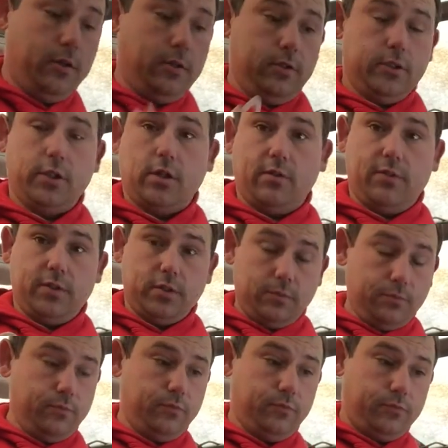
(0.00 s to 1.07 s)
serviced.
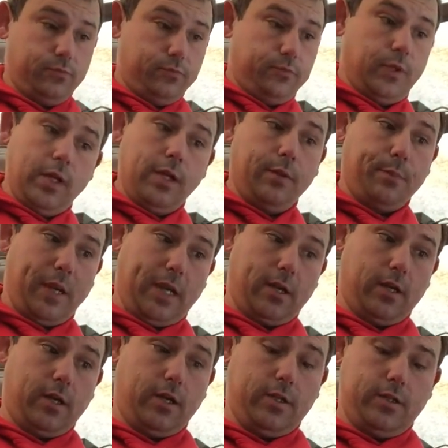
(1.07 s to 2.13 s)

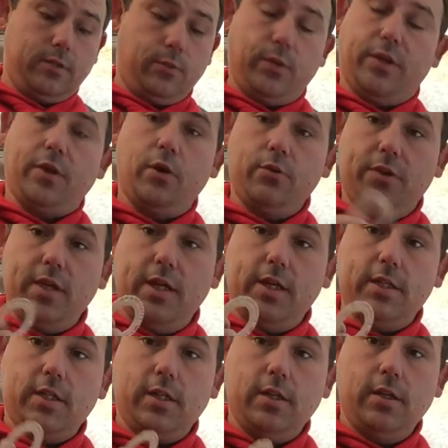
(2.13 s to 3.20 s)
Because without
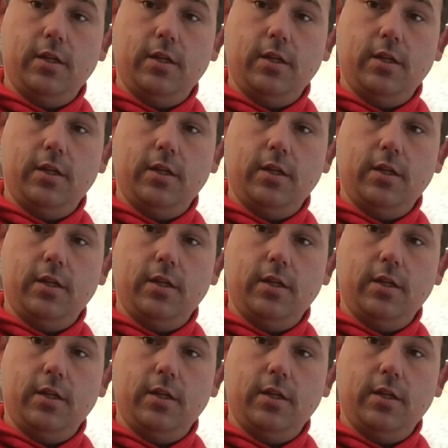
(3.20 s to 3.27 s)
this,